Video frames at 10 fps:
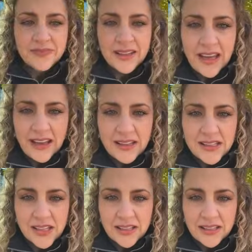Okay,
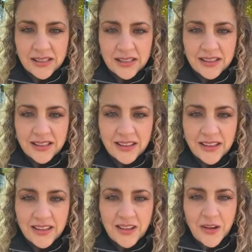let's look.
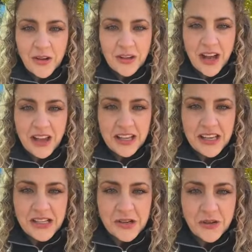Old
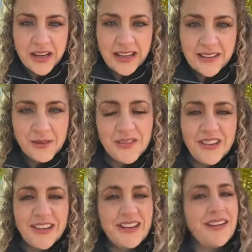Holiday Joy with
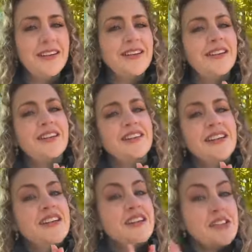vanilla. Oh,
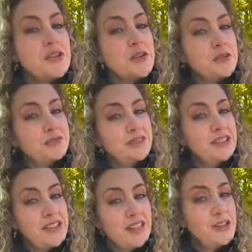so you
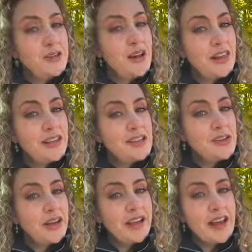can take the new Holiday
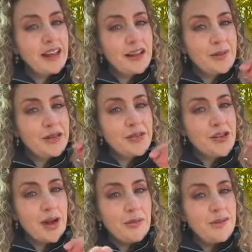Joy, add a little bit of
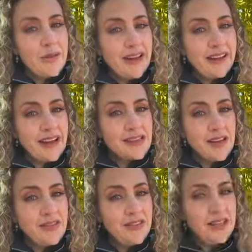drop of the
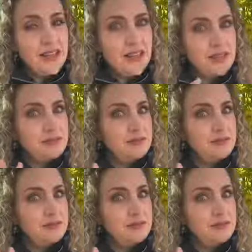Madagascar vanilla.